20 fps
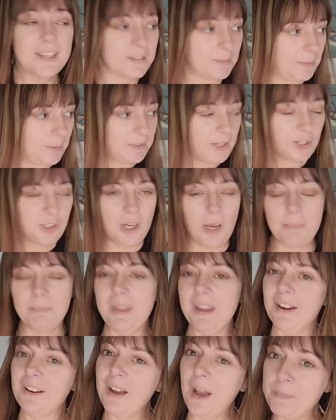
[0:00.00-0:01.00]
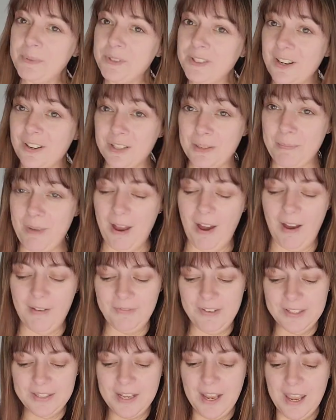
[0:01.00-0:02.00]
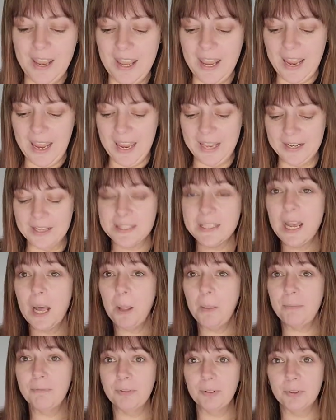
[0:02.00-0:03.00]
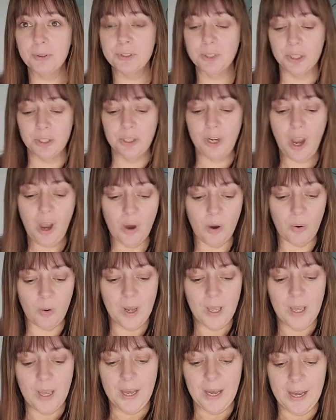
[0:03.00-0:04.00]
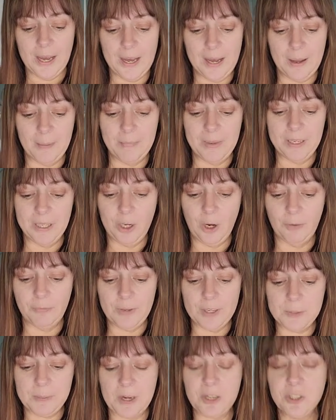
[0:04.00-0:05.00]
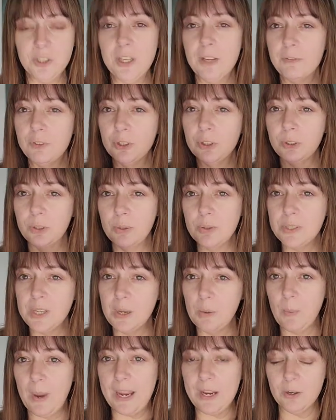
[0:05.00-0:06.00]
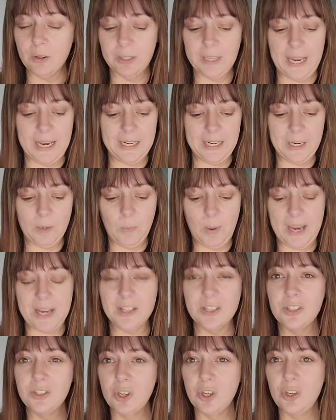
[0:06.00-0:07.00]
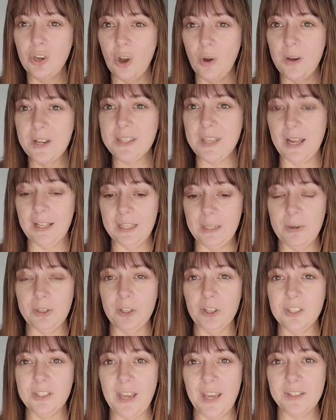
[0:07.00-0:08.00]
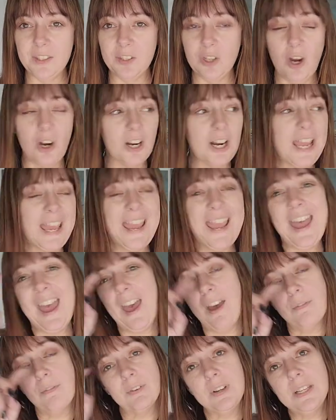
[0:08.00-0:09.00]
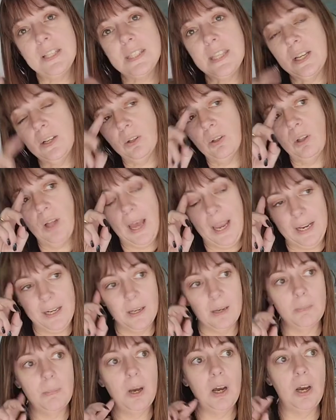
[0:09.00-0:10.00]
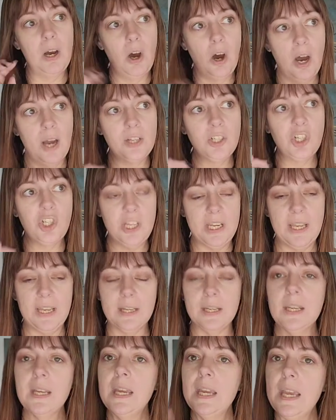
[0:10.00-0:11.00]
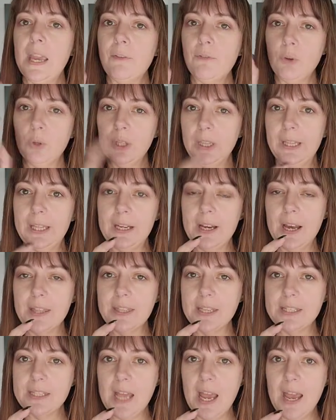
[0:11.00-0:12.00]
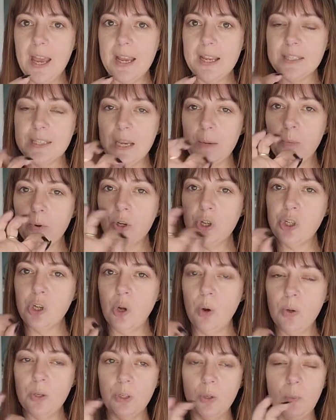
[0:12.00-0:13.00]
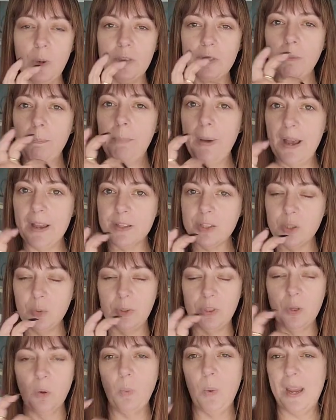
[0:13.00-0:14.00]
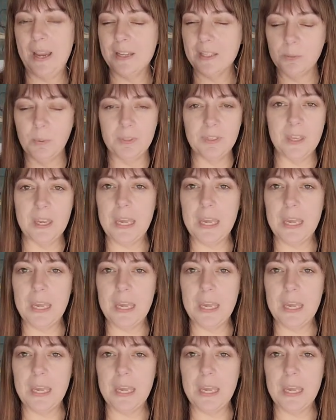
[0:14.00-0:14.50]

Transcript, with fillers: sometimes I shop there, upstairs in my office. And it's helpful to know, um, you know, if, especially if you're losing weight or gaining weight to know exactly what your sizes are. Every single item on Shein, if you click on the size, it will show you what the bust, what the waist, what the